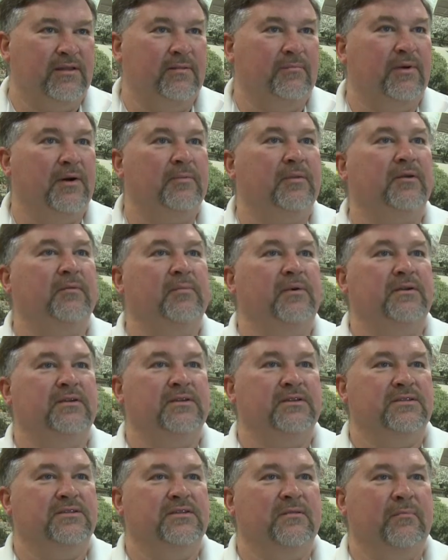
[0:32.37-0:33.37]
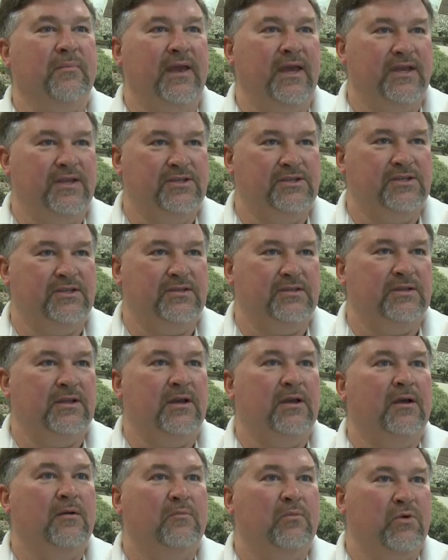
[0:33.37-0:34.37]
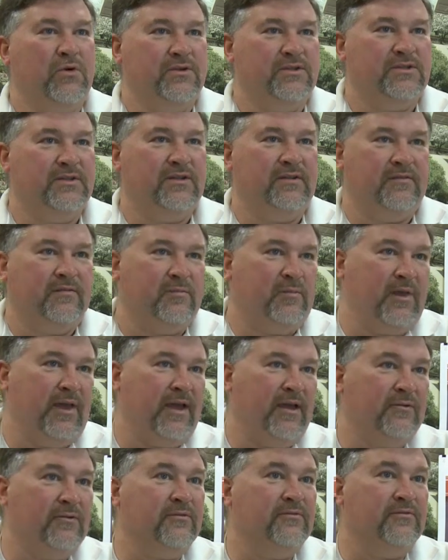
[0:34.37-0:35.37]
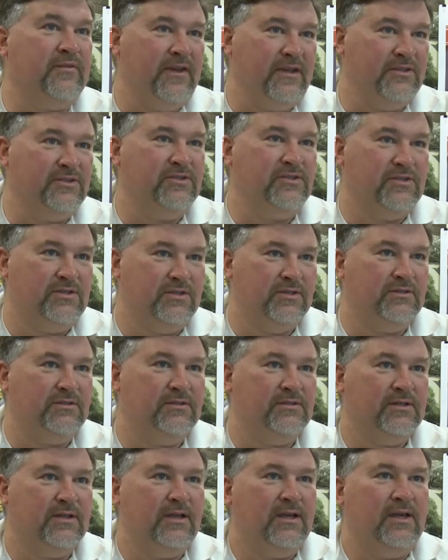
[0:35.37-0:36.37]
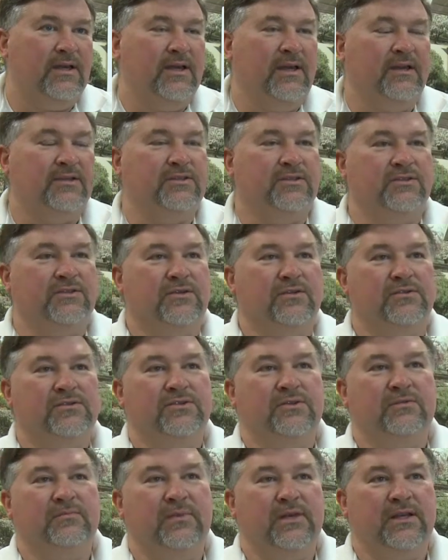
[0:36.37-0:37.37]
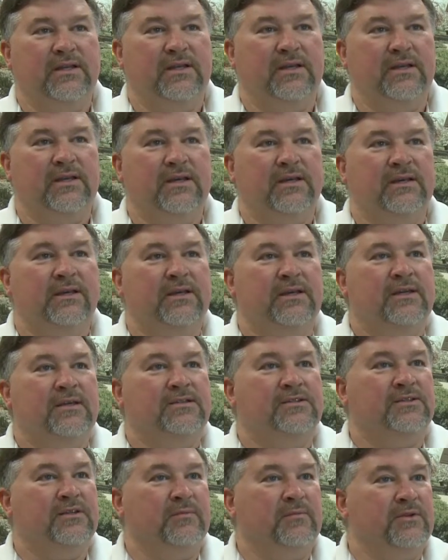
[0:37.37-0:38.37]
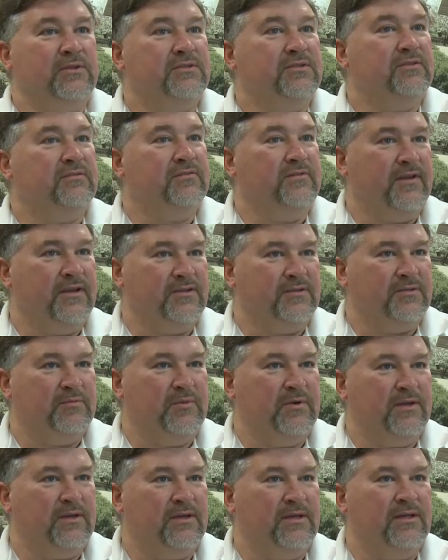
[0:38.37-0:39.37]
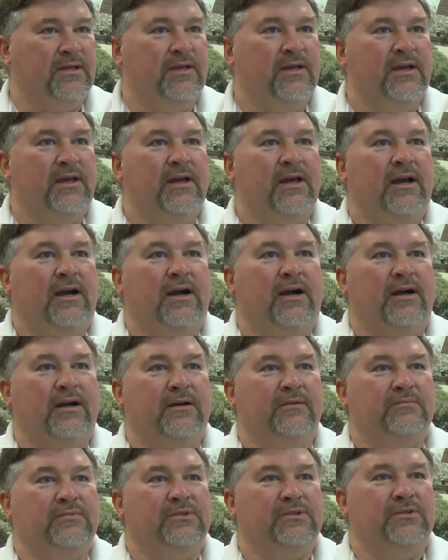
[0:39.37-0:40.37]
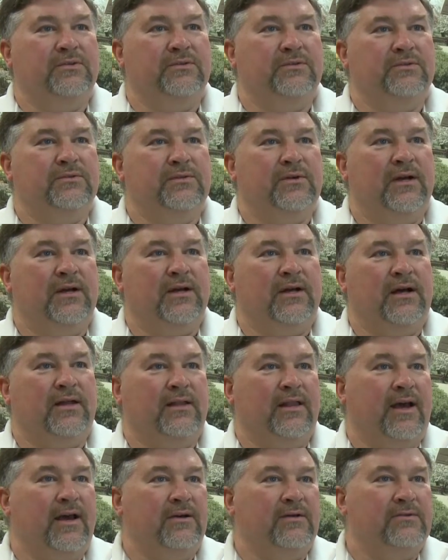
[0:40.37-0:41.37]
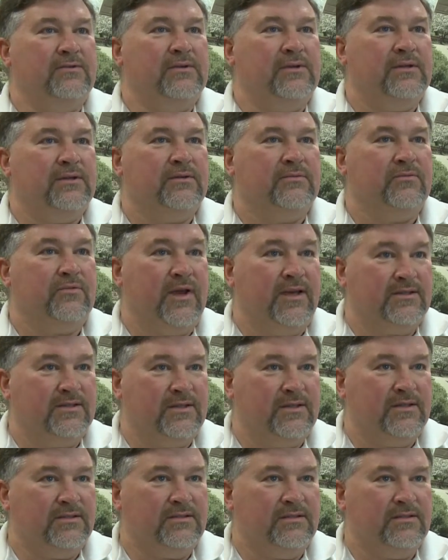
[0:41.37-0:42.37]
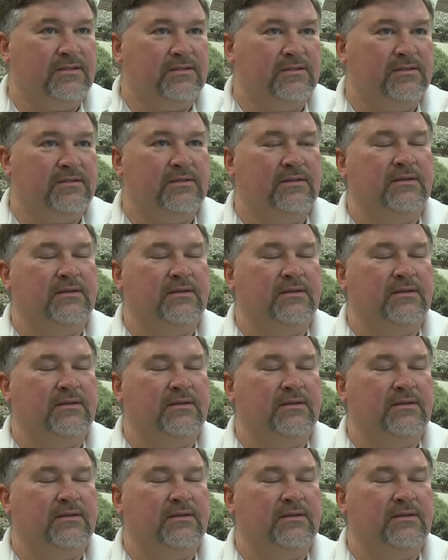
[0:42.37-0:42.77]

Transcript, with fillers: in the public participation portion of the plan or phase two. It's a social media similar to Facebook um, to uh, allow residents,